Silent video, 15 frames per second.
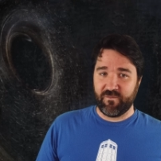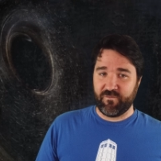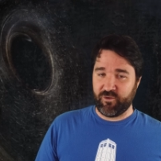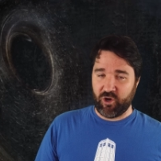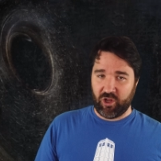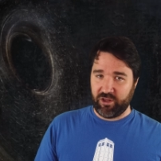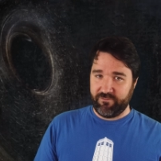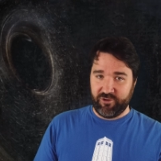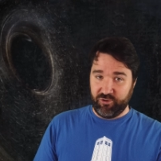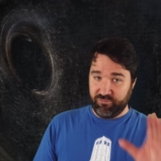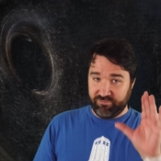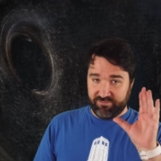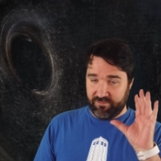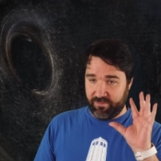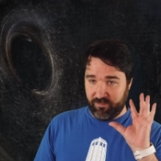For all of you
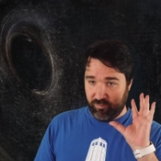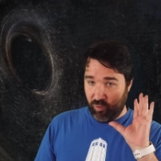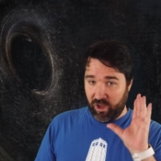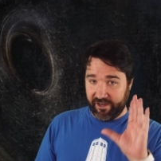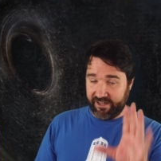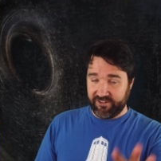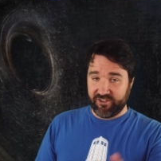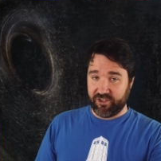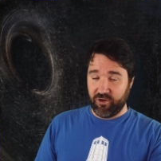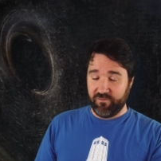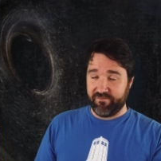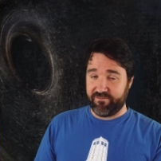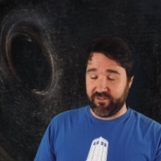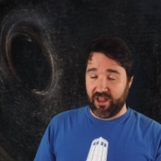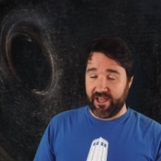wanting to go
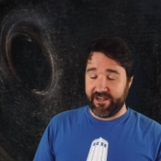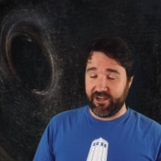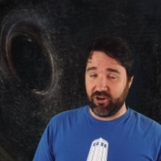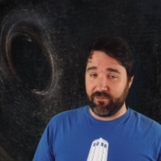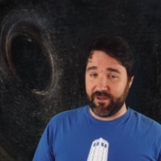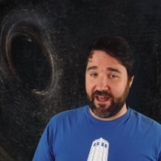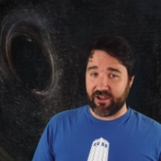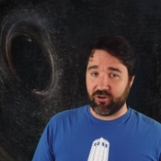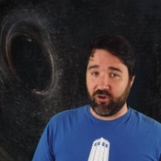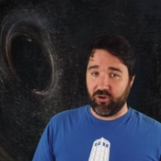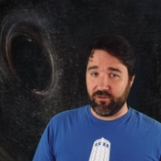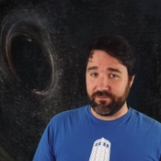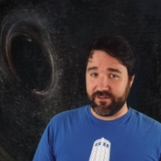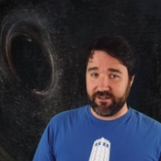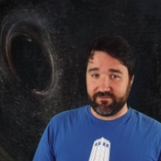fly near a black
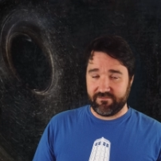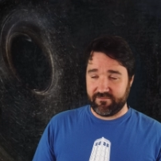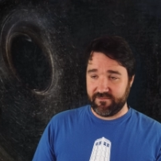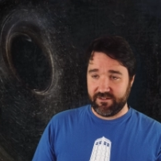hole, that